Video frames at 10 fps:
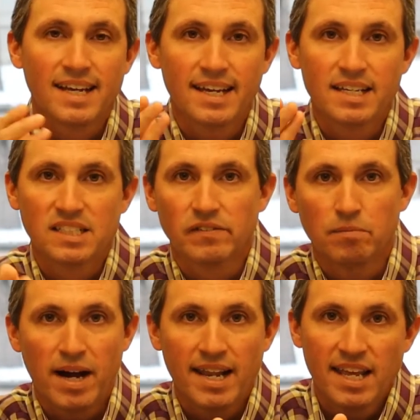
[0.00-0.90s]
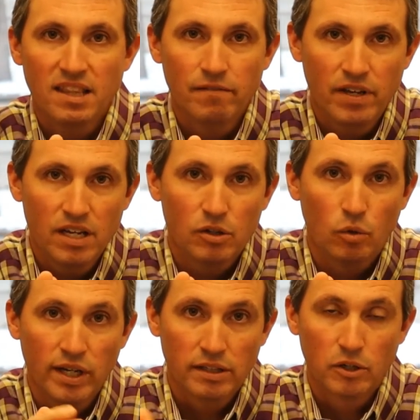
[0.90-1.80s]
that gets everybody in the
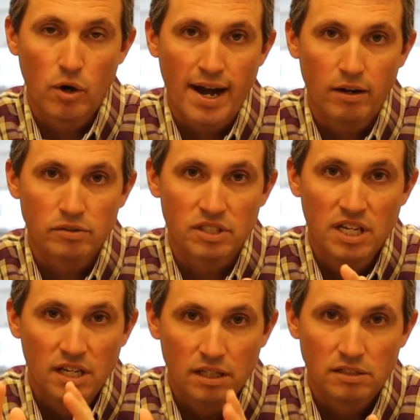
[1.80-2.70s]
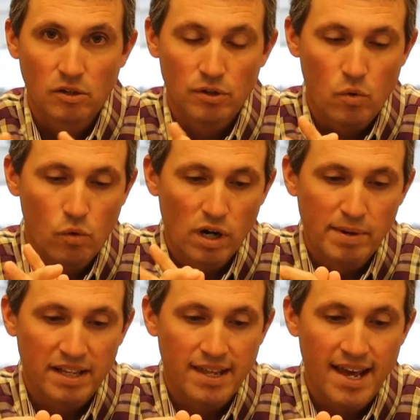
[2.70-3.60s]
vehicle in the grounds, and so don't worry
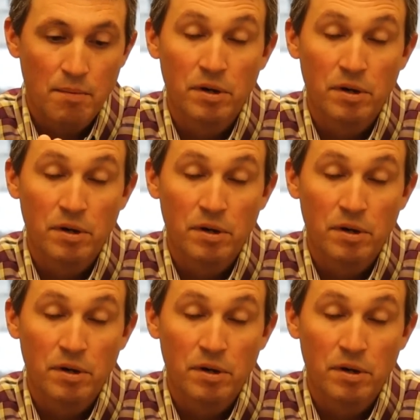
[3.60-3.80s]
about that.